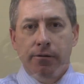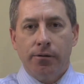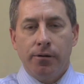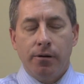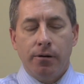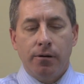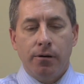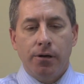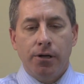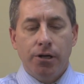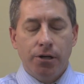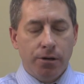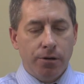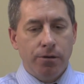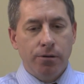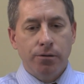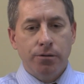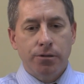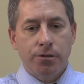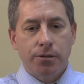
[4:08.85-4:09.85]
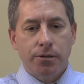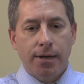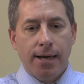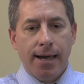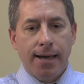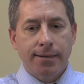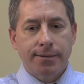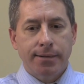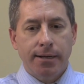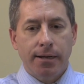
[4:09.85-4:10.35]
they're a huge
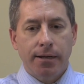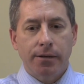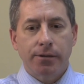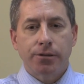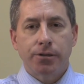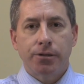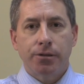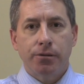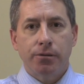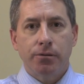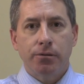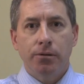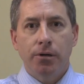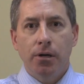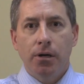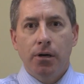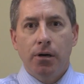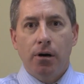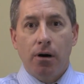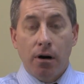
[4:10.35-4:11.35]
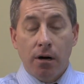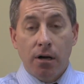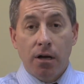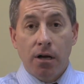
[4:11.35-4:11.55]
asset to our